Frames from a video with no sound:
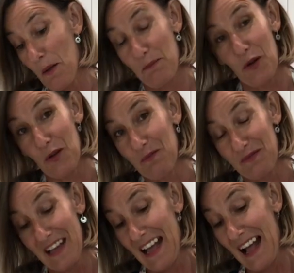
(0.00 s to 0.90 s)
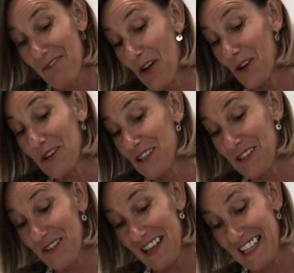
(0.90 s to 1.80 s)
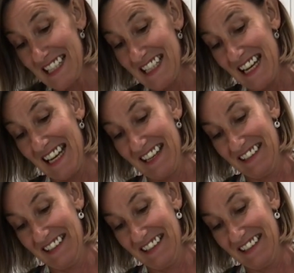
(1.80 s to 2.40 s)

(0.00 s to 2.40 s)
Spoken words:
but I'm not going to do that today.